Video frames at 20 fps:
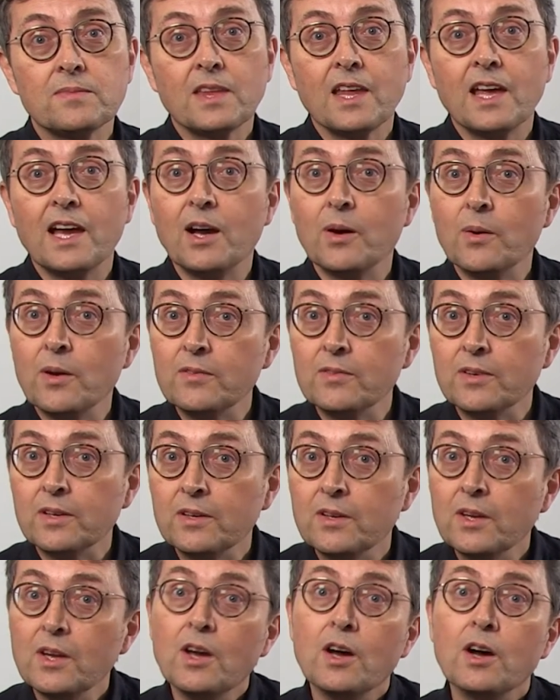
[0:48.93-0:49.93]
However,
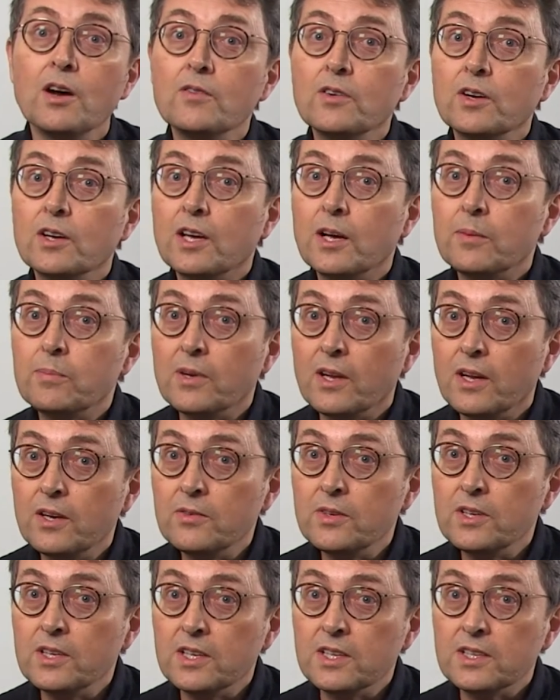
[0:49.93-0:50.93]
over a couple of
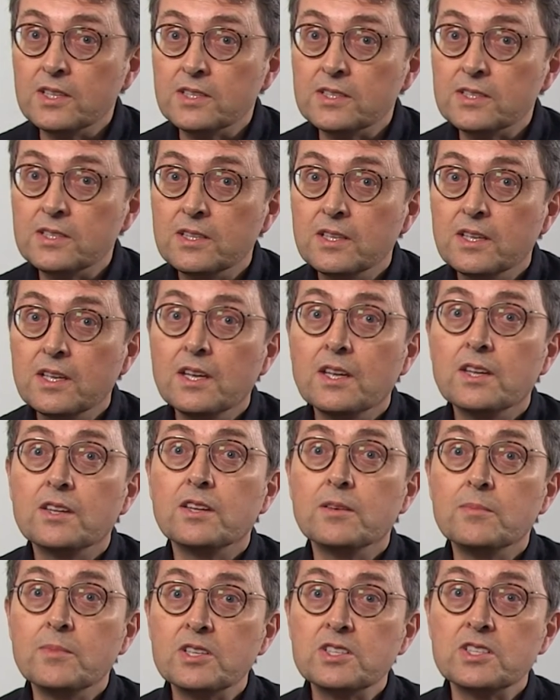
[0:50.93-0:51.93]
hundred years, the
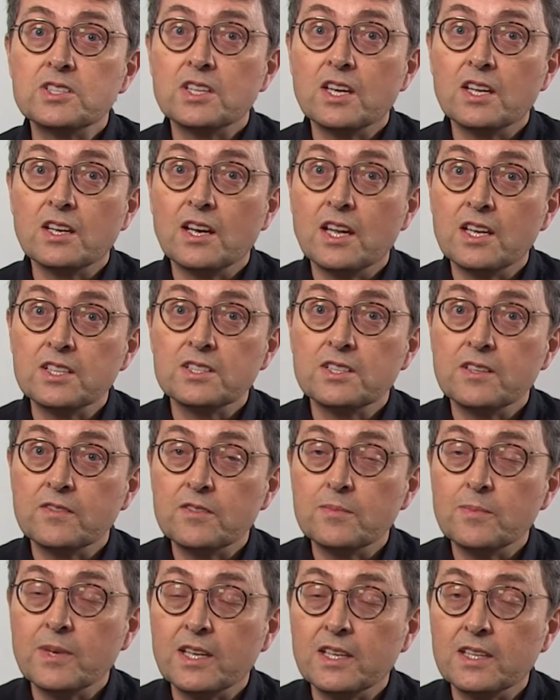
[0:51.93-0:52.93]
emissions aren't large enough to
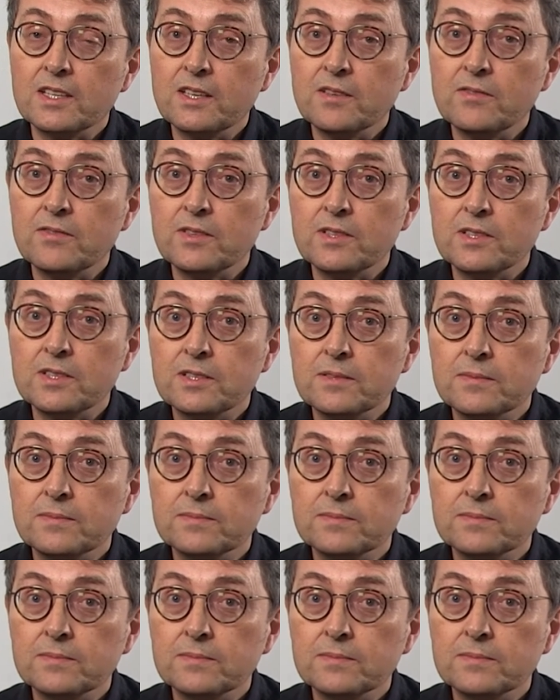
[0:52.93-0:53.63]
make a difference.